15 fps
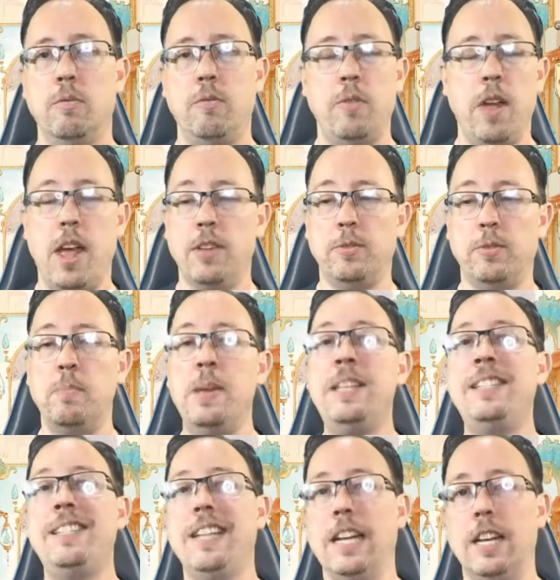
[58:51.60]
has
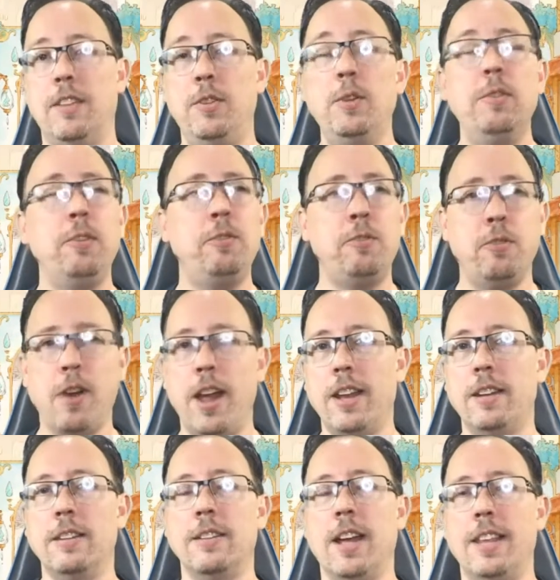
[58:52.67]
missed it. If you have a
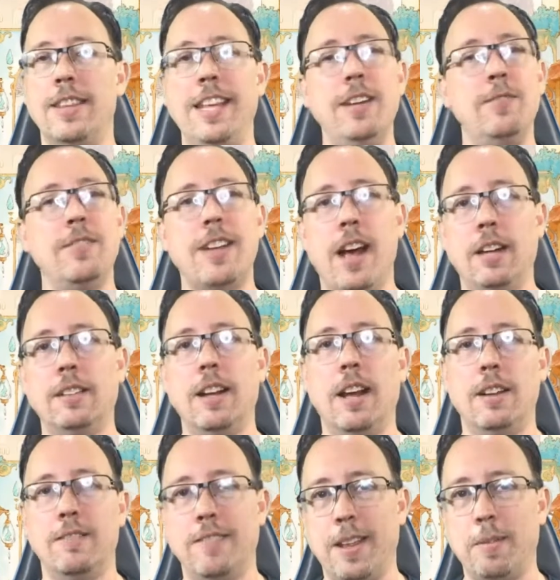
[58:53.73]
friend and they have not
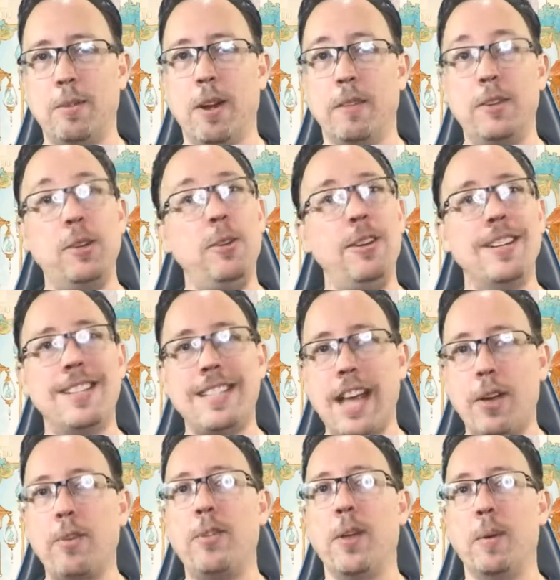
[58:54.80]
gotten Flamecraft, you need to
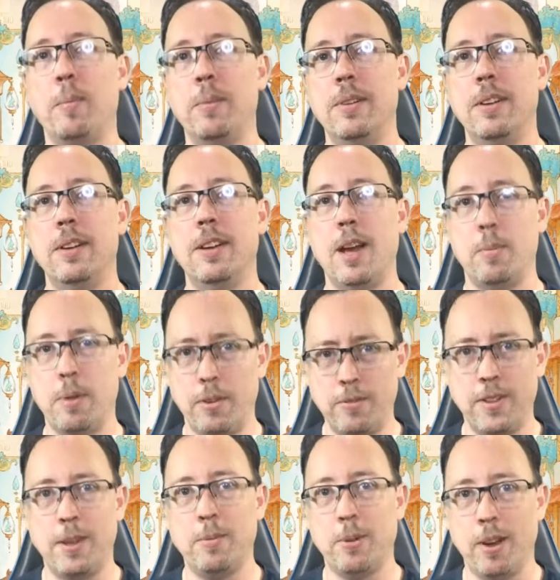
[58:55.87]
tell them about
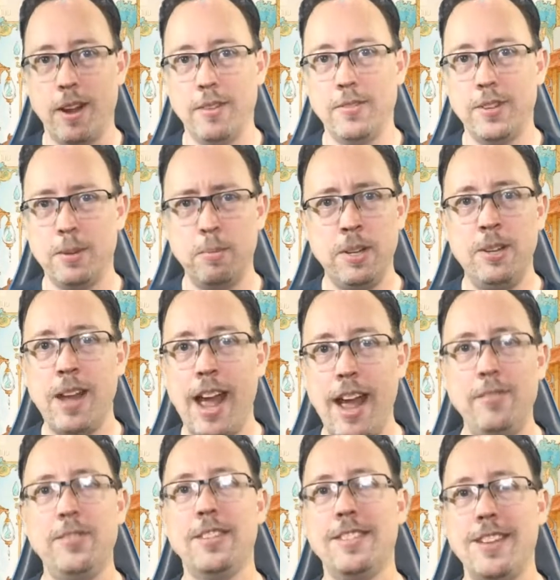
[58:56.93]
Flamecraft. I mean, you
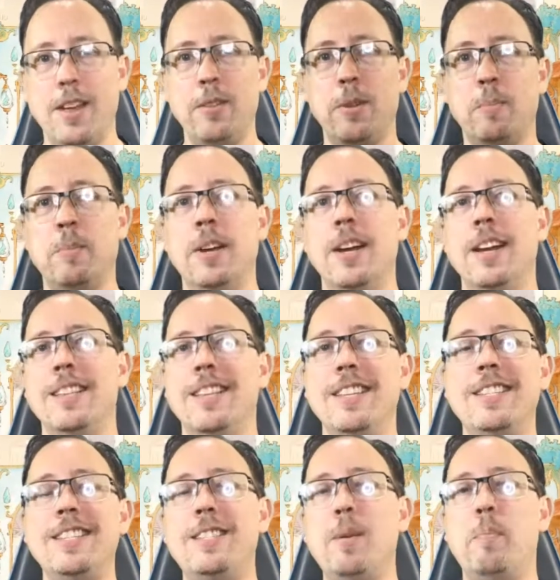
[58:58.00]
have to tell them. This
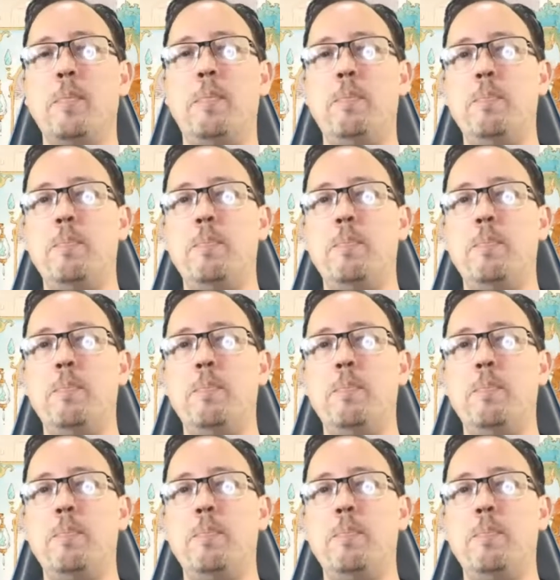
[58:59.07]
is the